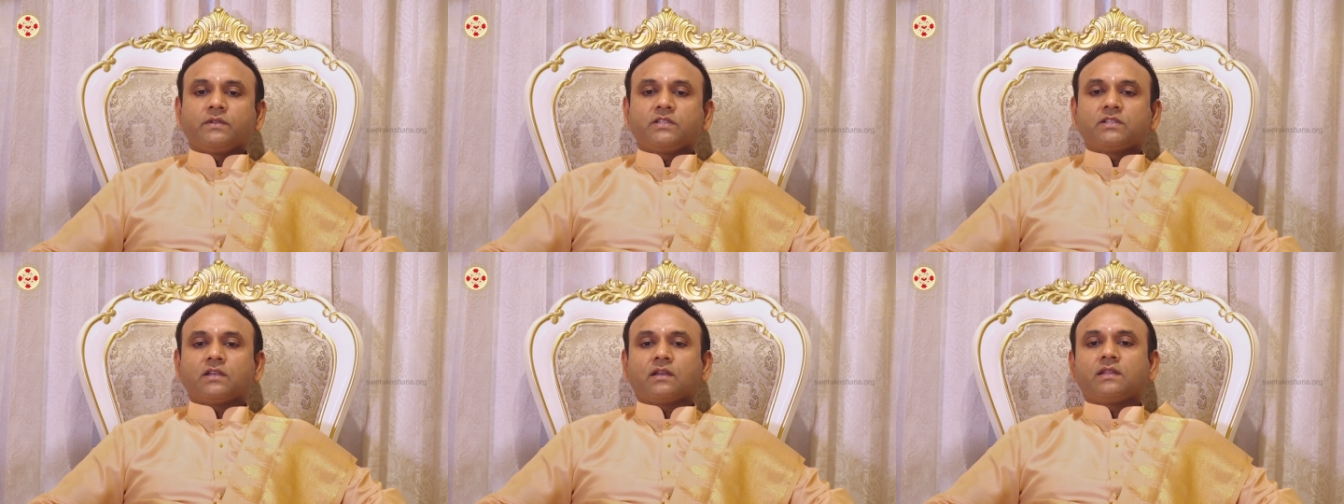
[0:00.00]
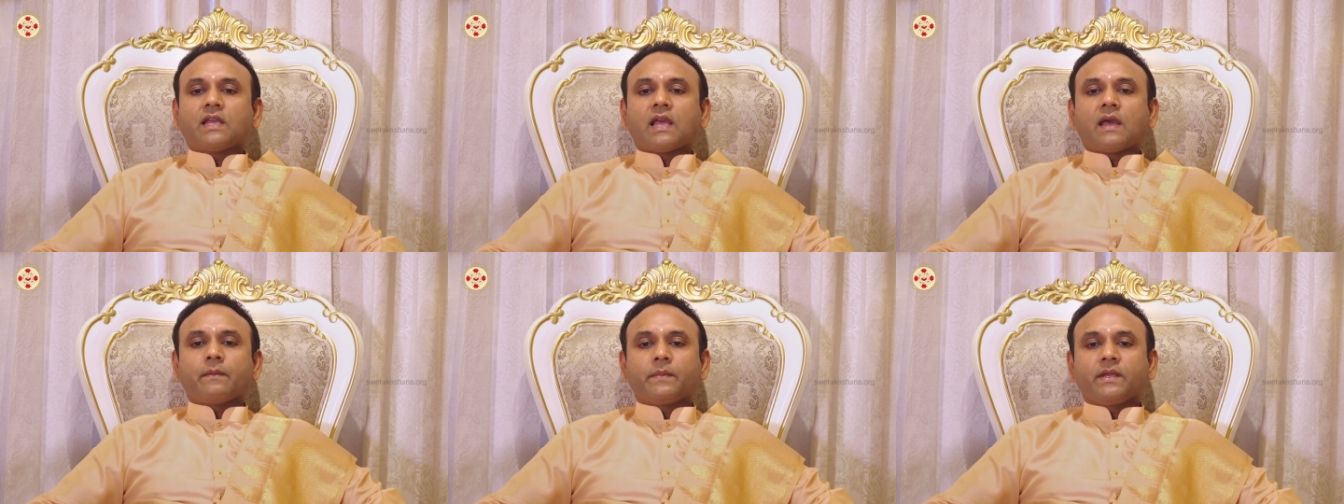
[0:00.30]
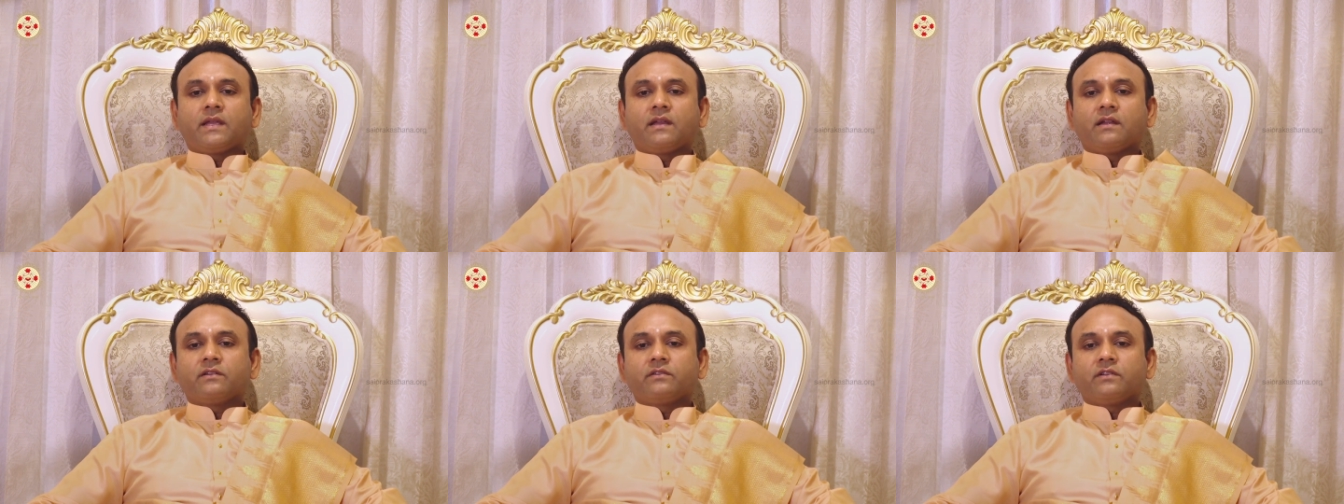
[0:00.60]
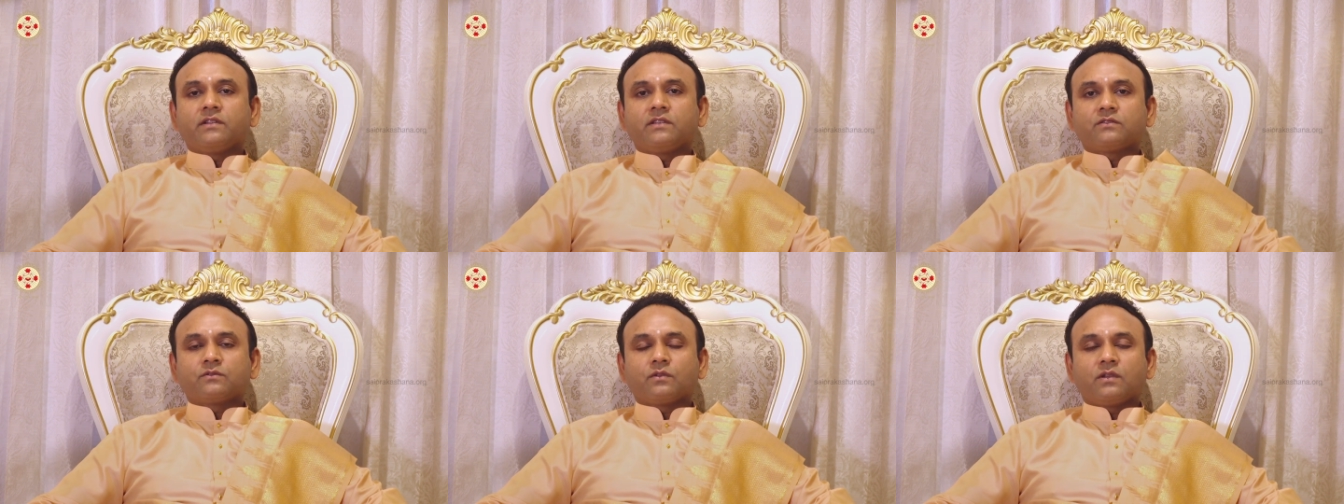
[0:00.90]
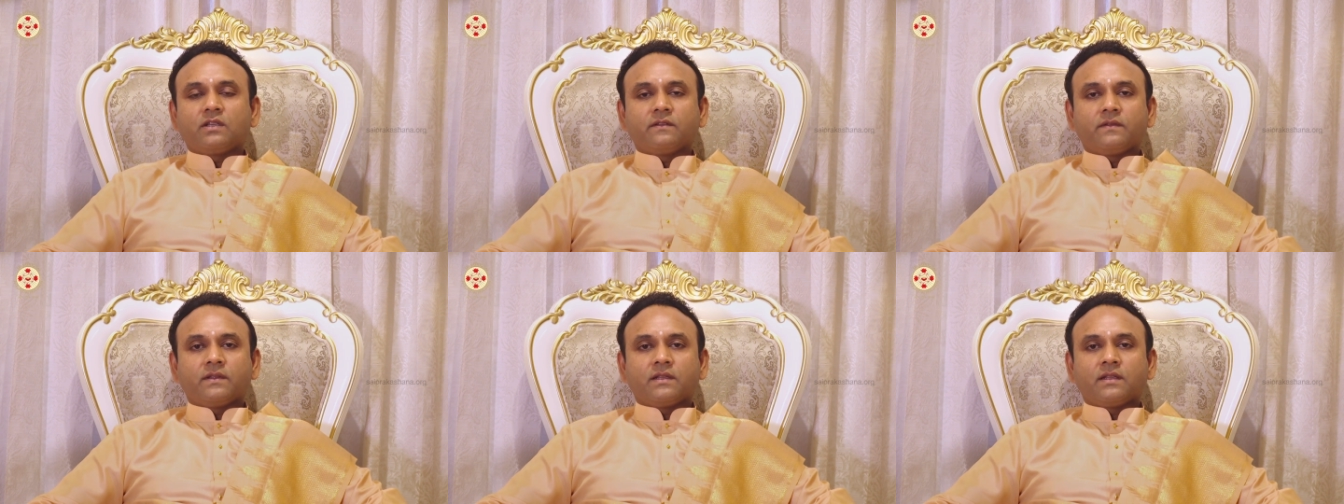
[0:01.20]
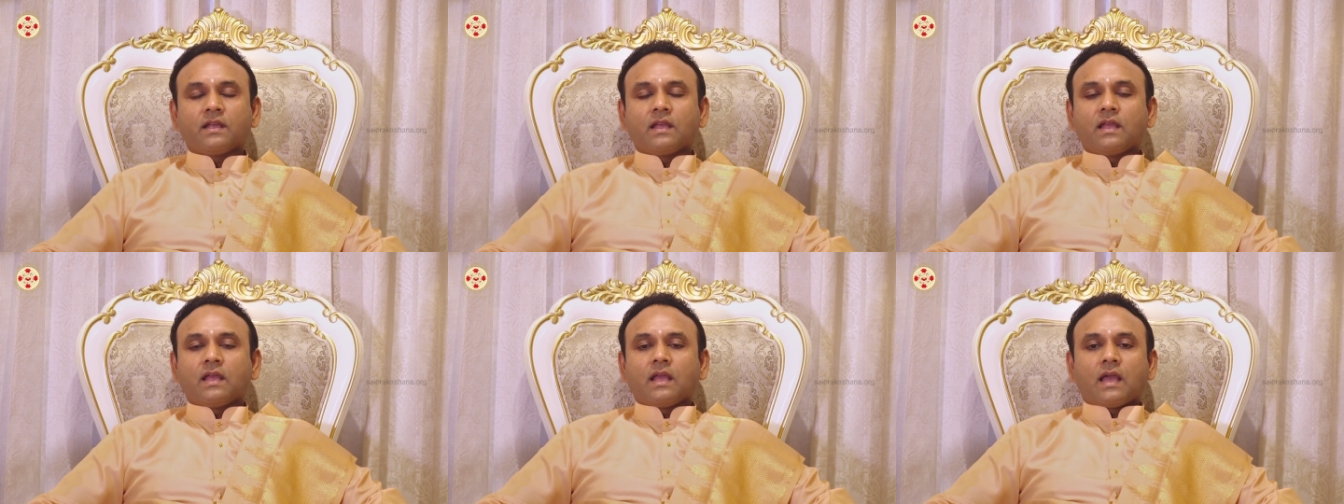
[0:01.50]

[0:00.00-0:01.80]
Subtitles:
which are the happy countries to live in.